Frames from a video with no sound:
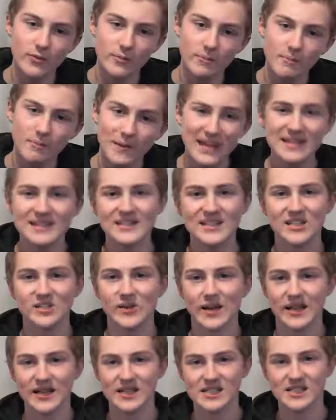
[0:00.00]
base
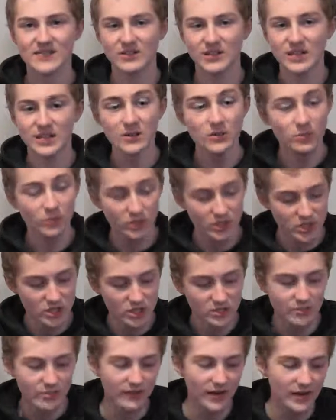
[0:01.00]
interactivity, which
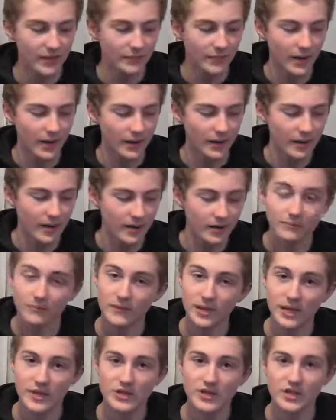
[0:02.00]
is provided by
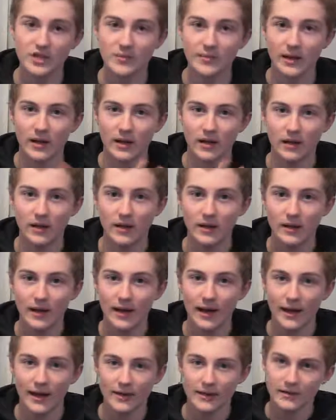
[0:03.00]
HTML
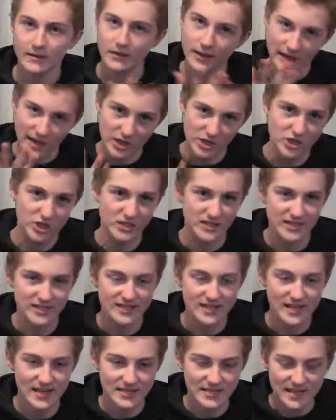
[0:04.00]
and occasionally
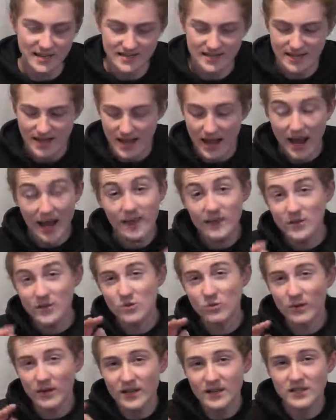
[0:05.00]
CSS. And
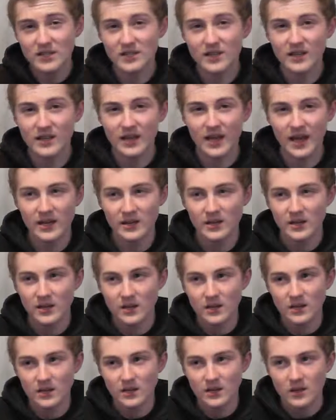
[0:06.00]
there's ways to get
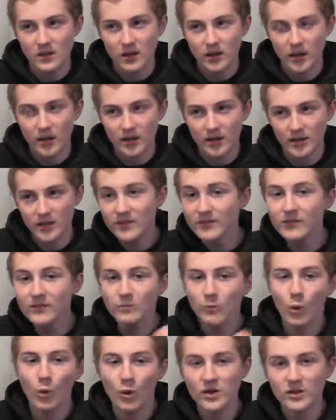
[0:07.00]
even
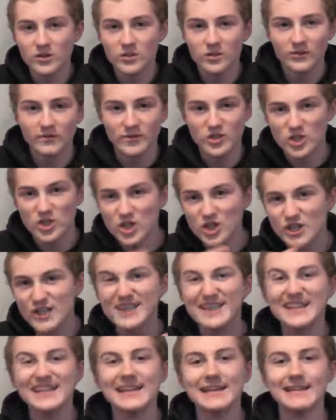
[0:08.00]
more, sort of
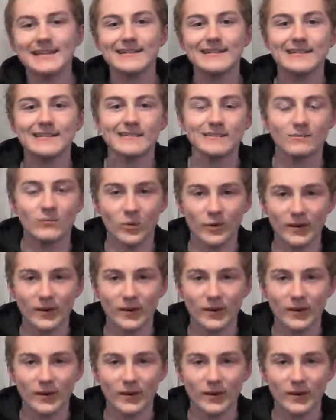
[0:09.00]
cheat in more